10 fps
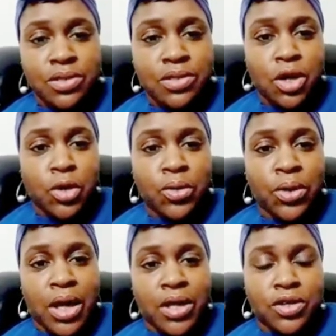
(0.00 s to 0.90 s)
So,
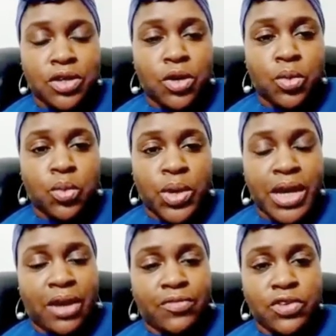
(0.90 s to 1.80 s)
we
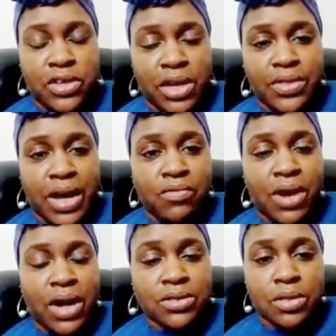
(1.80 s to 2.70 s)
have to turn that around and make